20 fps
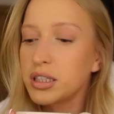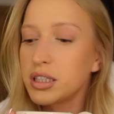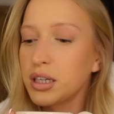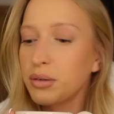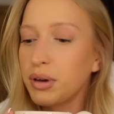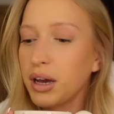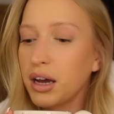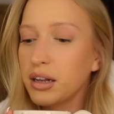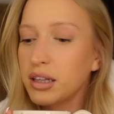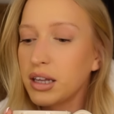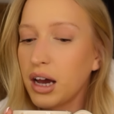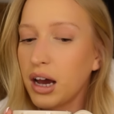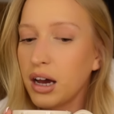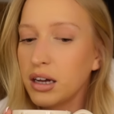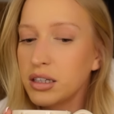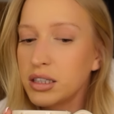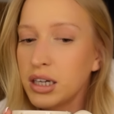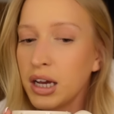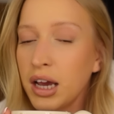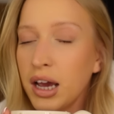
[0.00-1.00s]
So we have
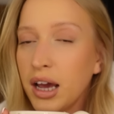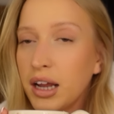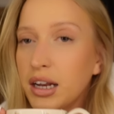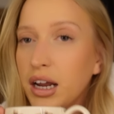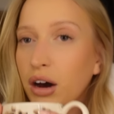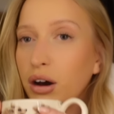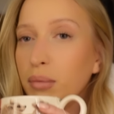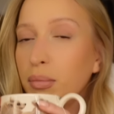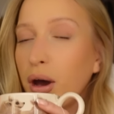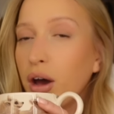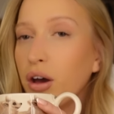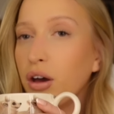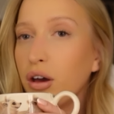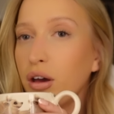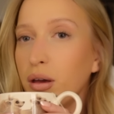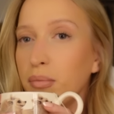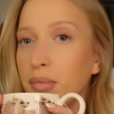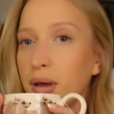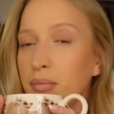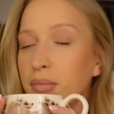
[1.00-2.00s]
that. Now I'm
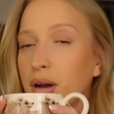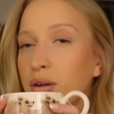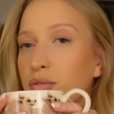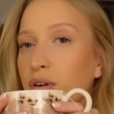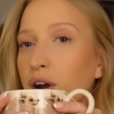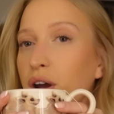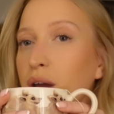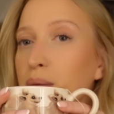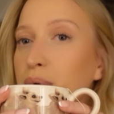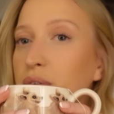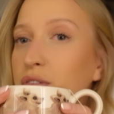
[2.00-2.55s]
home in my robe.